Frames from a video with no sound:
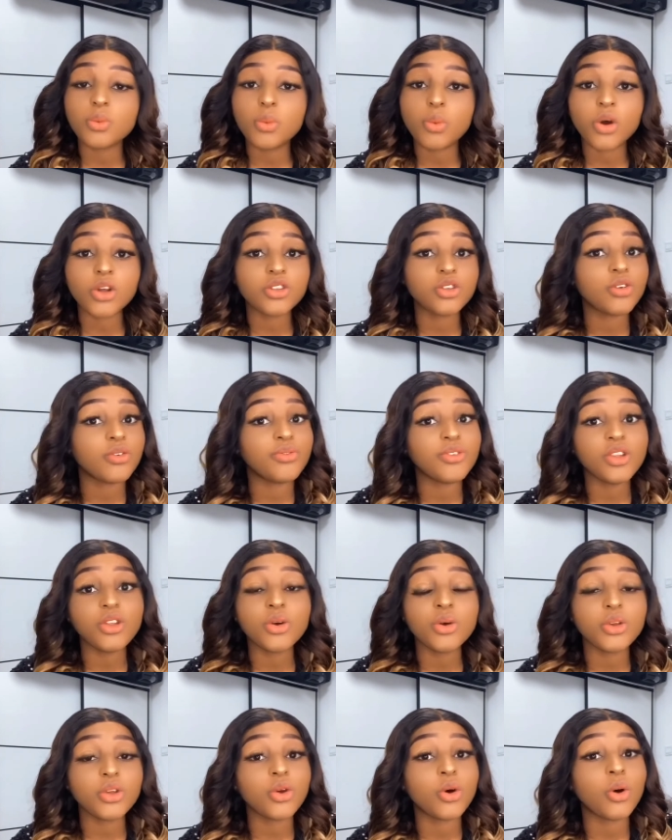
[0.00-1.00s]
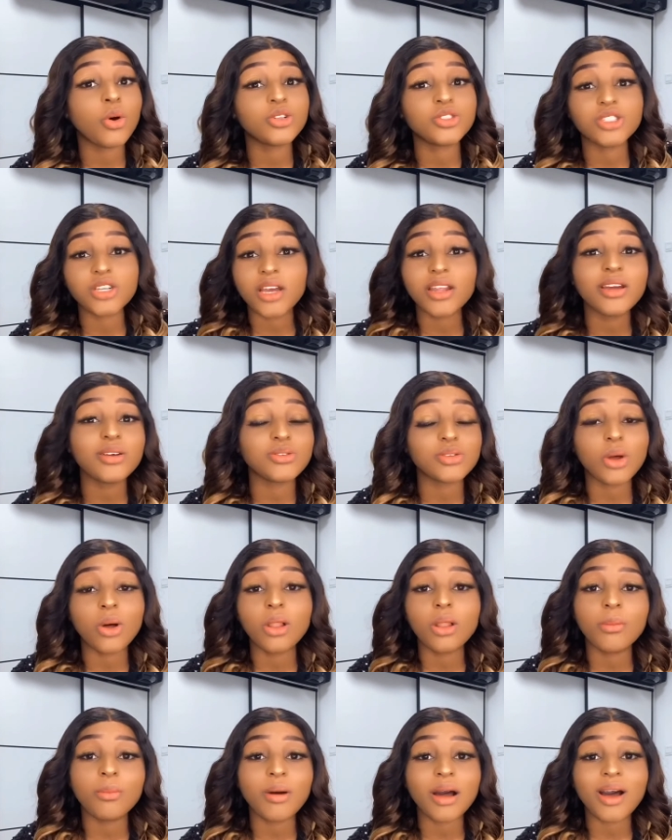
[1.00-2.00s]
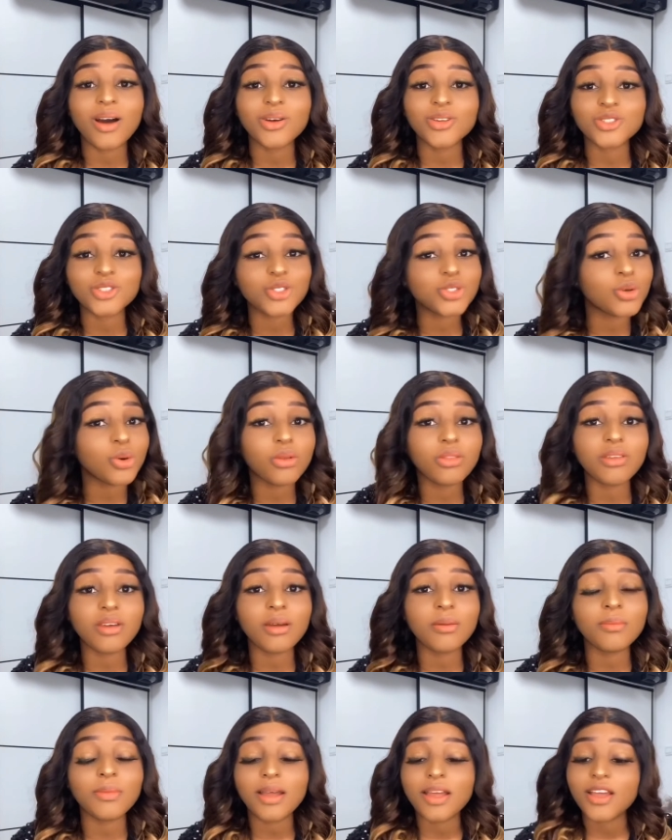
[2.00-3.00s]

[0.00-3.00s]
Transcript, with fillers: what your video your channel is all about show them